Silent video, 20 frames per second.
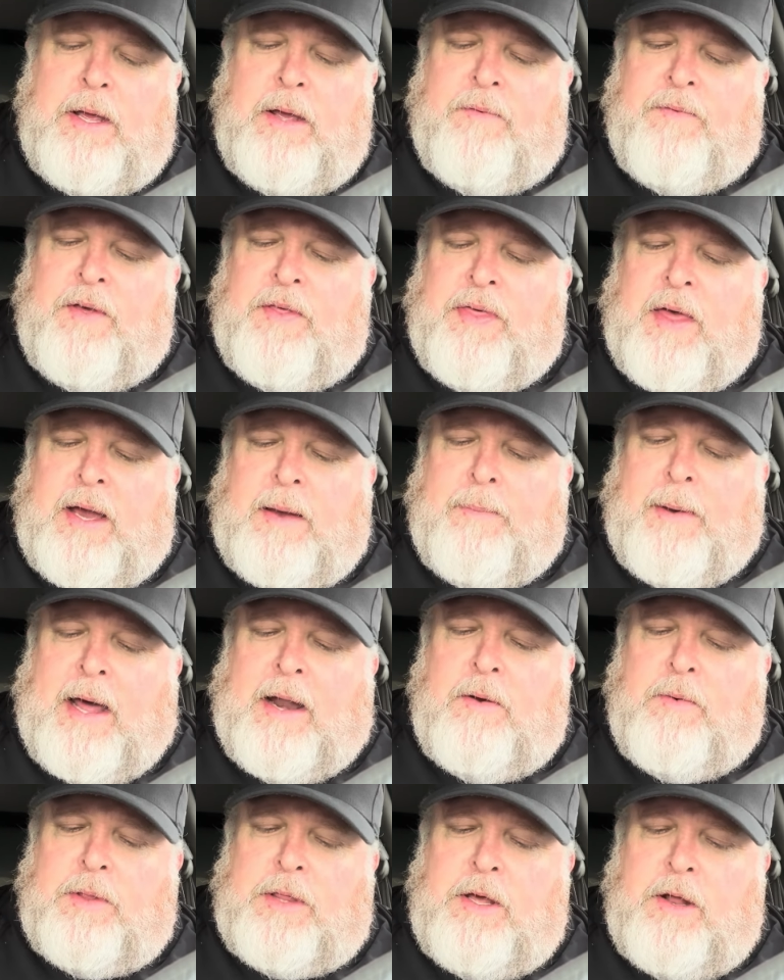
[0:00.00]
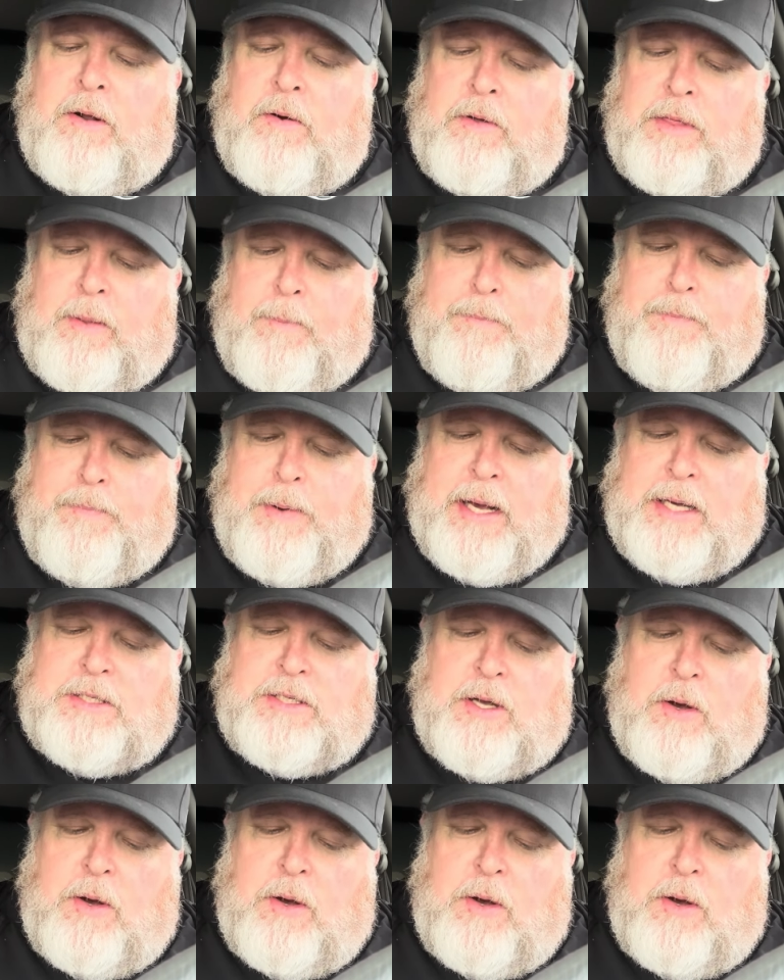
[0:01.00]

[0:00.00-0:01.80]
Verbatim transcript: if you think about it with, you know, with a big